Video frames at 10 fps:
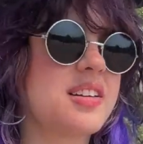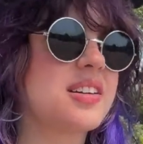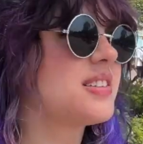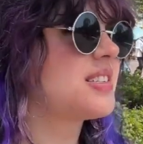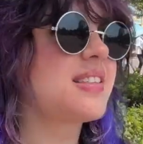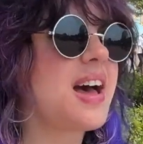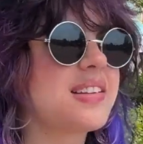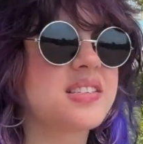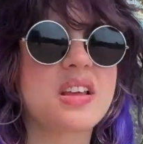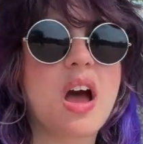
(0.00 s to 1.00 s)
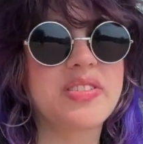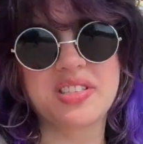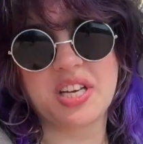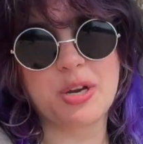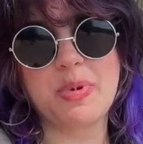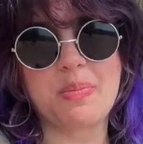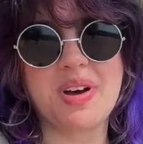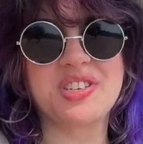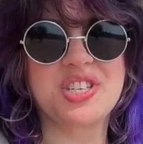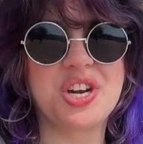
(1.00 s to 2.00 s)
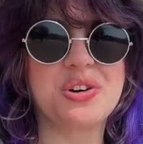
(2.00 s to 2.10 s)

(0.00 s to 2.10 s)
because that's obviously going to be a must do.